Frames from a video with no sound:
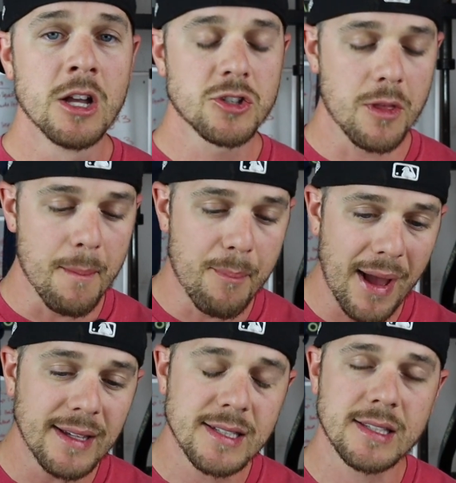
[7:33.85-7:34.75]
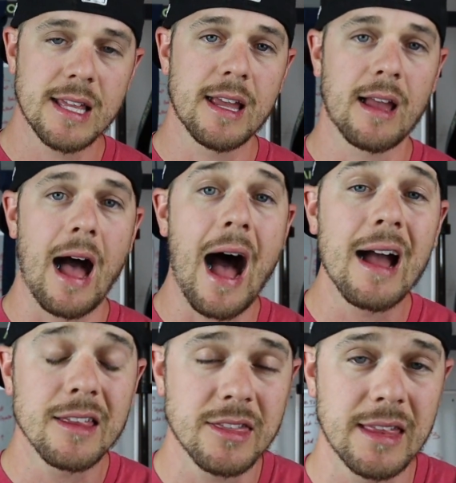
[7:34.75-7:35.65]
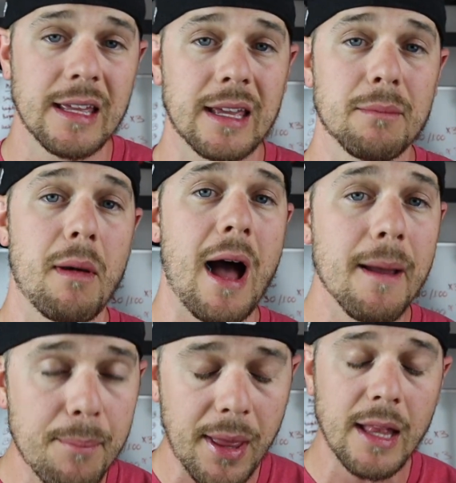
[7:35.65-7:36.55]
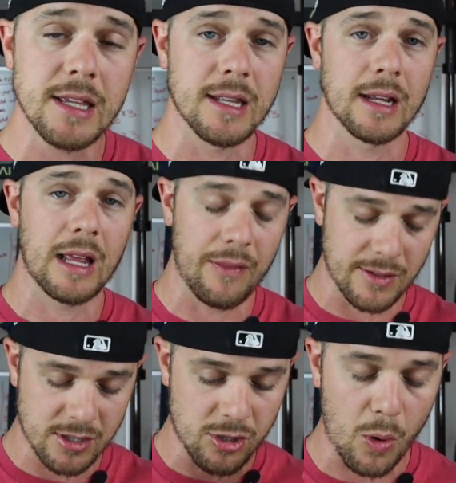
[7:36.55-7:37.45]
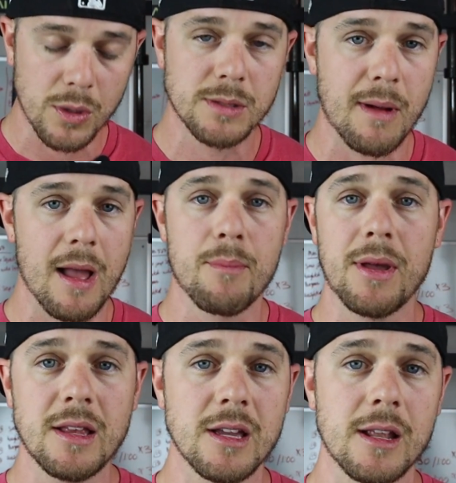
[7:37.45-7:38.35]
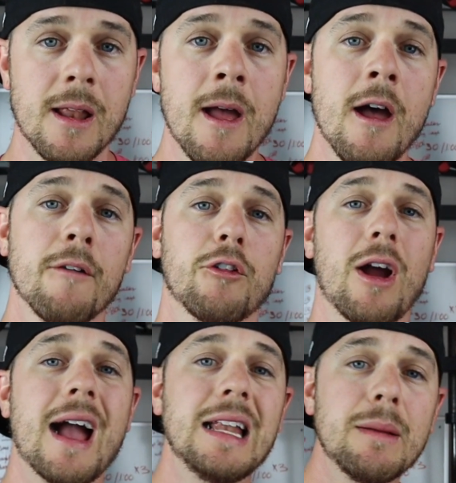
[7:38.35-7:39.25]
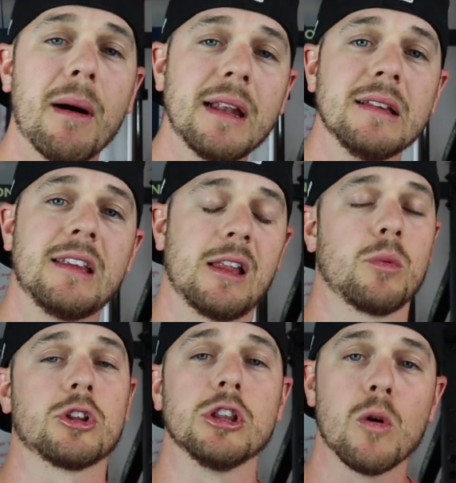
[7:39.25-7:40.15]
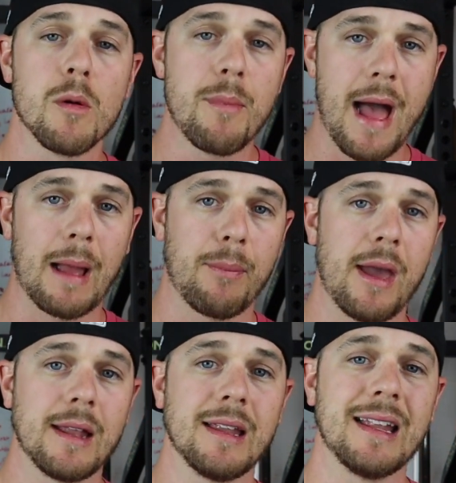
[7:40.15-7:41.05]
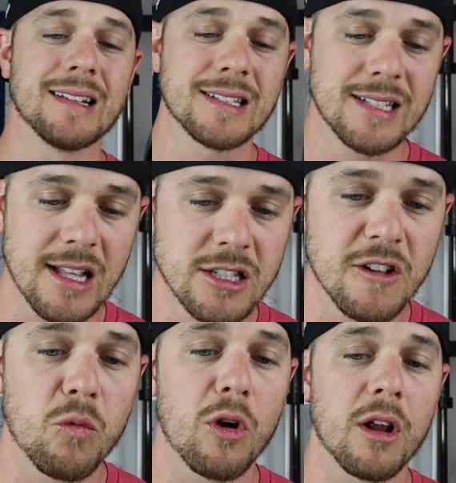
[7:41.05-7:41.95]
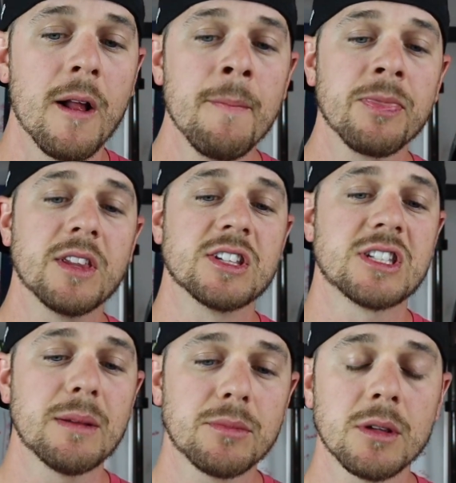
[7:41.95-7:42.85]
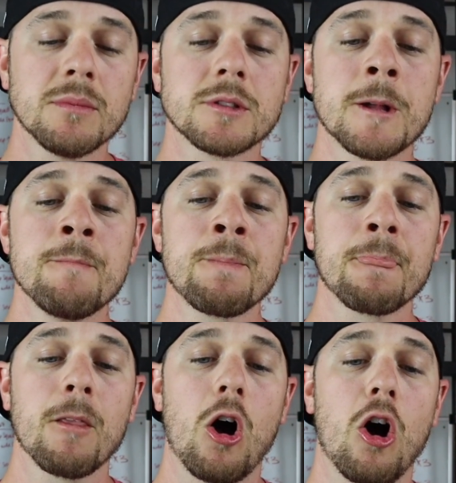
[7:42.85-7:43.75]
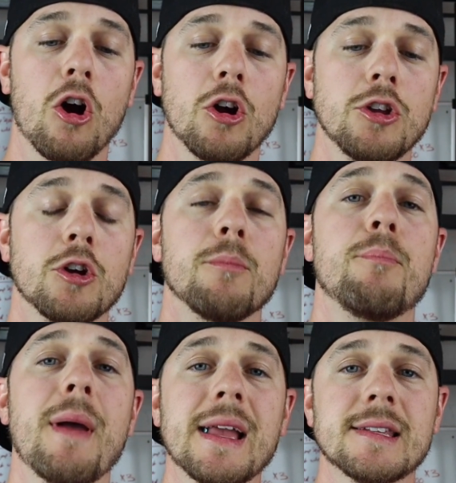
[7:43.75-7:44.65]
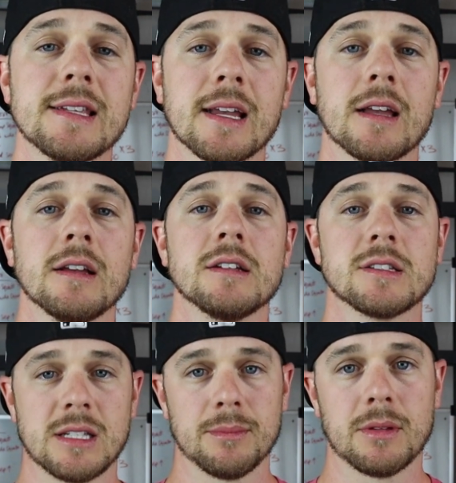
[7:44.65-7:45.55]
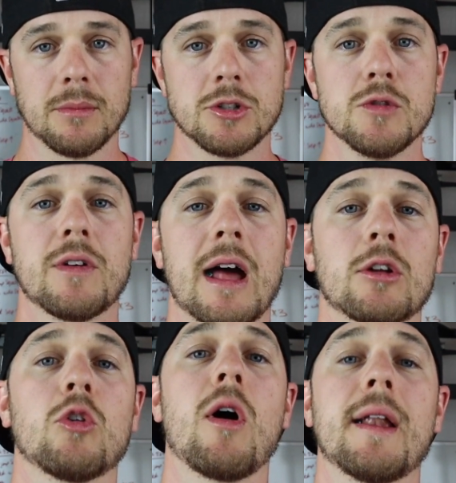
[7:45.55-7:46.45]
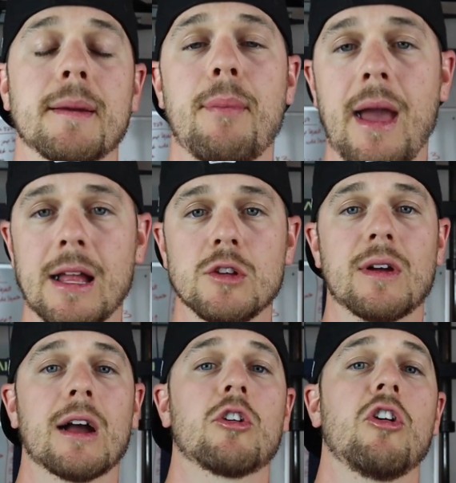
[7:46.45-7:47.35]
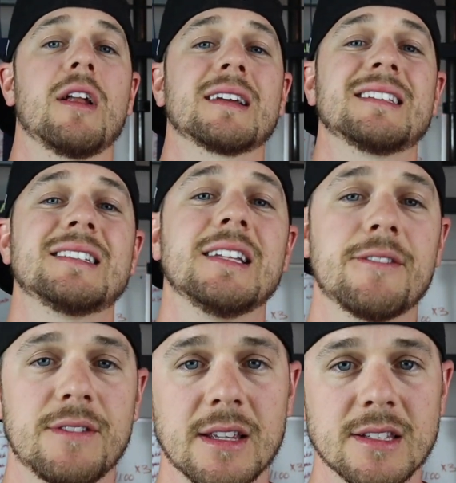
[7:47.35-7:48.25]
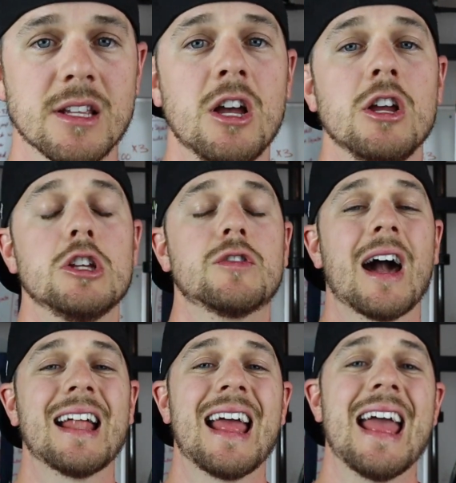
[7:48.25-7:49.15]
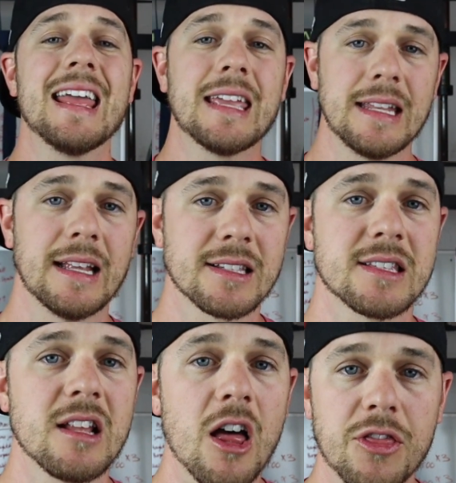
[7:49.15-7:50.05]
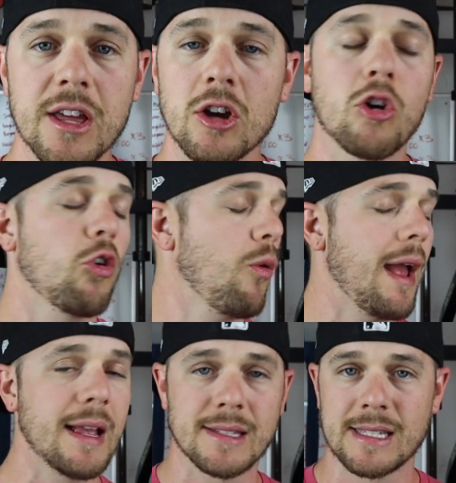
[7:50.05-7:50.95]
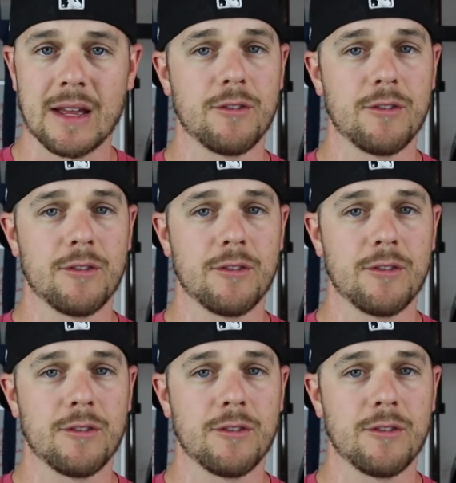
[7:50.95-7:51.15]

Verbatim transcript: So, the best thing I think, in my opinion, again, this is always my opinion, for anybody dealing with lower back pain in a sense of where the symptoms are your basic symptoms. You've got chronic pain, you've got chronic stiffness, you've got achiness, nothing crazy.